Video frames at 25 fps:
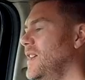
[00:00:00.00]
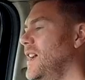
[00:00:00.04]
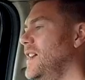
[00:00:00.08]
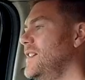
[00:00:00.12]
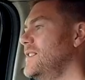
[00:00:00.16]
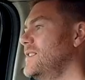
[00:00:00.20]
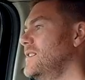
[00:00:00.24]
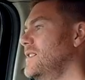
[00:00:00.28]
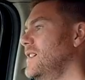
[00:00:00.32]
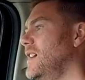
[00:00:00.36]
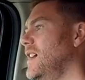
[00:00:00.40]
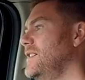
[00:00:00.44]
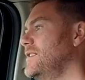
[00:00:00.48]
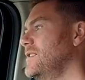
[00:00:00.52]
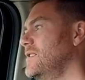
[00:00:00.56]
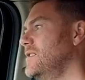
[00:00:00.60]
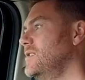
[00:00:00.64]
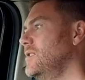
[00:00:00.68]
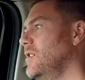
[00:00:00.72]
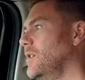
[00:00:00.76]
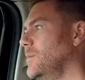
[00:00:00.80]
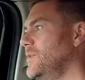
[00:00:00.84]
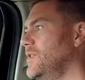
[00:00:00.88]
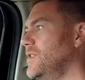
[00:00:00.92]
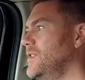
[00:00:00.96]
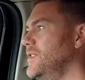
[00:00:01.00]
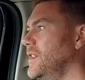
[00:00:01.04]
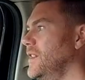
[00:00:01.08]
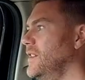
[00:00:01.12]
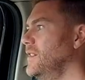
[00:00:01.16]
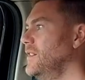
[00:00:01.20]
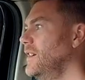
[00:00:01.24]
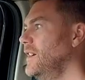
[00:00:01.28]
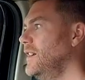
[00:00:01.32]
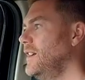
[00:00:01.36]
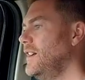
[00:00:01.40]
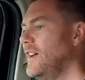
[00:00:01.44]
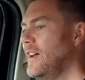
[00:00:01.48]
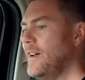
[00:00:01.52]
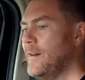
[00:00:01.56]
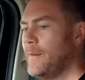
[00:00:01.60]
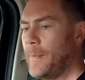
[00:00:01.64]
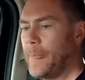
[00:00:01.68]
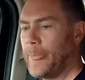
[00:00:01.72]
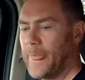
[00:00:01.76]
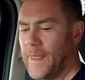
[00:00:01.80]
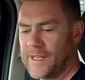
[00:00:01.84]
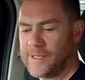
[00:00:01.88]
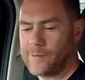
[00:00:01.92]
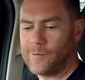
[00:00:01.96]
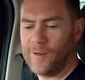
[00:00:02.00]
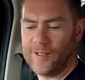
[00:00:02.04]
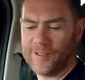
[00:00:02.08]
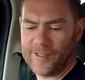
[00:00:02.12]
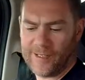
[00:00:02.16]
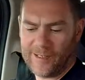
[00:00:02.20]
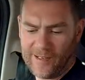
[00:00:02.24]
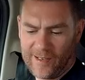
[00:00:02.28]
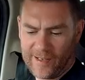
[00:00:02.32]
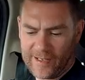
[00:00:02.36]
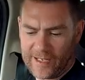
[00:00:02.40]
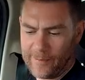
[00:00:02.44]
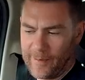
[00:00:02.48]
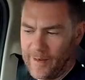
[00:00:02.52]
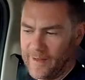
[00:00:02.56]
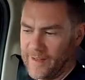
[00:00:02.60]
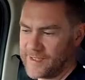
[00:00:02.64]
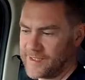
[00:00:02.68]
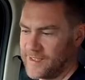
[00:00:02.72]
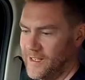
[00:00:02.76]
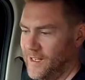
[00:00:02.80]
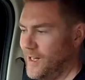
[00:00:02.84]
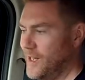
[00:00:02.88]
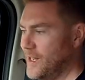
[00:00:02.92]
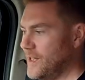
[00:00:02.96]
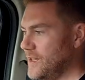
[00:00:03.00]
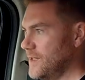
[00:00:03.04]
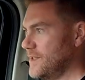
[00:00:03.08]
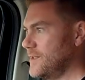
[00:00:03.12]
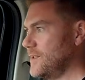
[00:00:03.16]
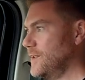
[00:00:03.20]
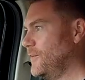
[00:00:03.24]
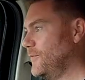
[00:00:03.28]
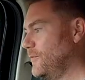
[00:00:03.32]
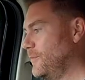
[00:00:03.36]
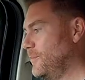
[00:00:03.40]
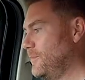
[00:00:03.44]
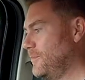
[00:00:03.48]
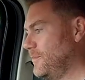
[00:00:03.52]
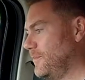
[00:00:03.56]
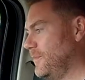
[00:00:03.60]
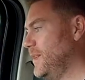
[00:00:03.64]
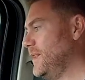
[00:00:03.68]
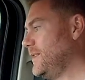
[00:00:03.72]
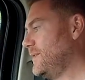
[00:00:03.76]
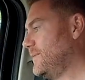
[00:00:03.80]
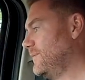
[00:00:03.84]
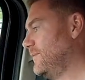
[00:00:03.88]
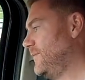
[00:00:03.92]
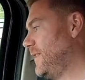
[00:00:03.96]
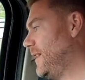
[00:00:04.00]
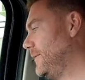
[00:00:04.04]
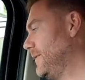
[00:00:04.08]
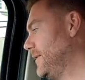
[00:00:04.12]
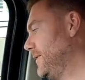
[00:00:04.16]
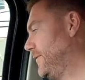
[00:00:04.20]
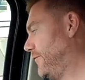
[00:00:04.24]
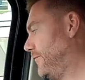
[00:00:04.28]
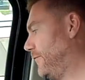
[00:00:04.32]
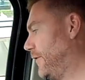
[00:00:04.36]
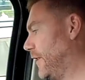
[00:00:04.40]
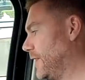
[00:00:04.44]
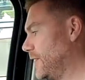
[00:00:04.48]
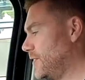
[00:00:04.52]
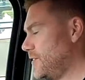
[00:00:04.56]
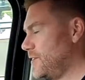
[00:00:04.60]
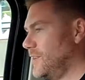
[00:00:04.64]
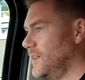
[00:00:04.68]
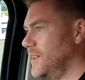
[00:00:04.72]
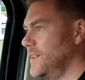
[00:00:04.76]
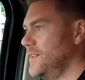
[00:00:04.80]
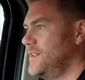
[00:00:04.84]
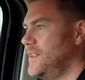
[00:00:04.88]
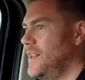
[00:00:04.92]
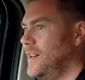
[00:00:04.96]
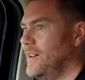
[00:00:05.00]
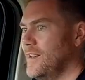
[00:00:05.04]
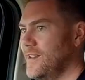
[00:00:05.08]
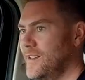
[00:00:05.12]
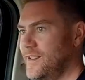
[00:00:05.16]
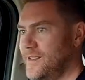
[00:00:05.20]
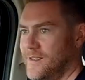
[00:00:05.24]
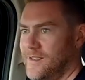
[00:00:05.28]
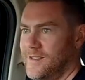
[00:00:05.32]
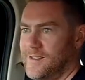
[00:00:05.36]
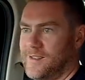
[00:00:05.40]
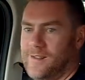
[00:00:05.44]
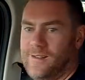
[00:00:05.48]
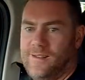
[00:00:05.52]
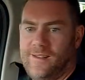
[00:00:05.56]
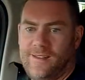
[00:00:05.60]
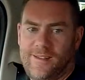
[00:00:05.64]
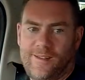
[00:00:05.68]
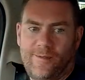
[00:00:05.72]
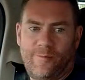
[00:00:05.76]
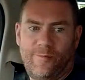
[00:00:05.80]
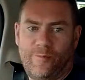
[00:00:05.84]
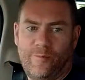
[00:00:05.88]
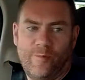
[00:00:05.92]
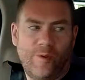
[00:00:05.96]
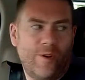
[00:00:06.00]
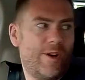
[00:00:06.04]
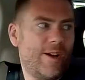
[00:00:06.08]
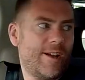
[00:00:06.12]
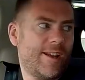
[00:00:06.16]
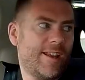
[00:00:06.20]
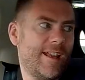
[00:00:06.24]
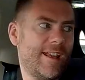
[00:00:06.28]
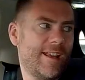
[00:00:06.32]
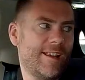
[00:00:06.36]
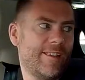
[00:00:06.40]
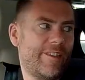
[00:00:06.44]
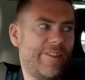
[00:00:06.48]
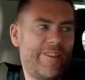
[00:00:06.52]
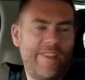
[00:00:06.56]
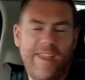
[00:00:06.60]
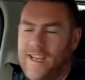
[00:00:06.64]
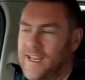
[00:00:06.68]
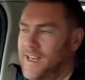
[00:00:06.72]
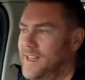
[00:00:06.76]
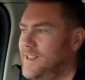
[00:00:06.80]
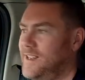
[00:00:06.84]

it has a job to do. That's what I do like about this, and I like this very functional interior. It's a working thing.